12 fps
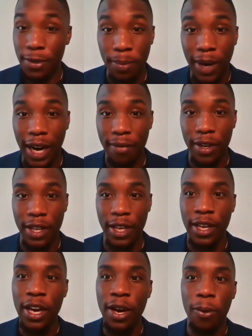to poverty,
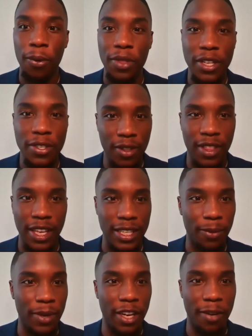well, these are the things that
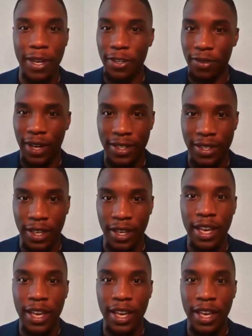we need to be addressing.